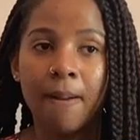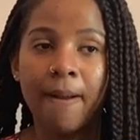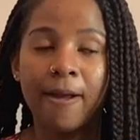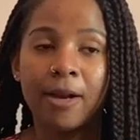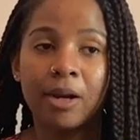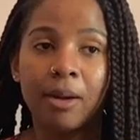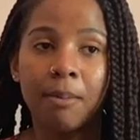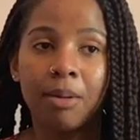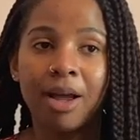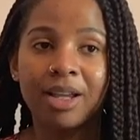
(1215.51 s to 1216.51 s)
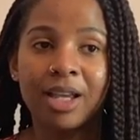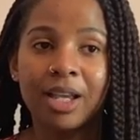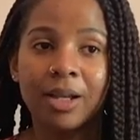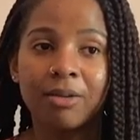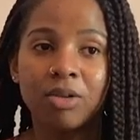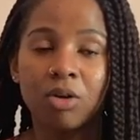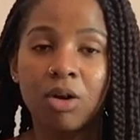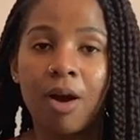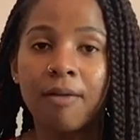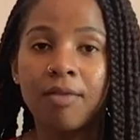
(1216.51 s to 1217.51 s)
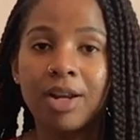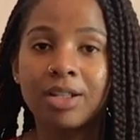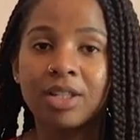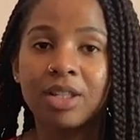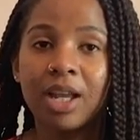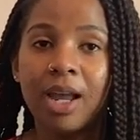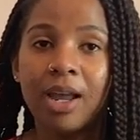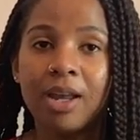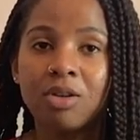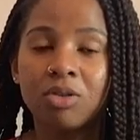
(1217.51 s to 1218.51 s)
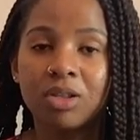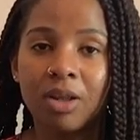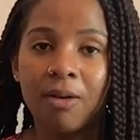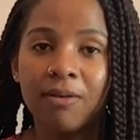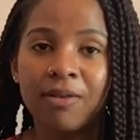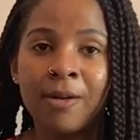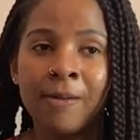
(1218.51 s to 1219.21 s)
and blocking your confidence in yourself.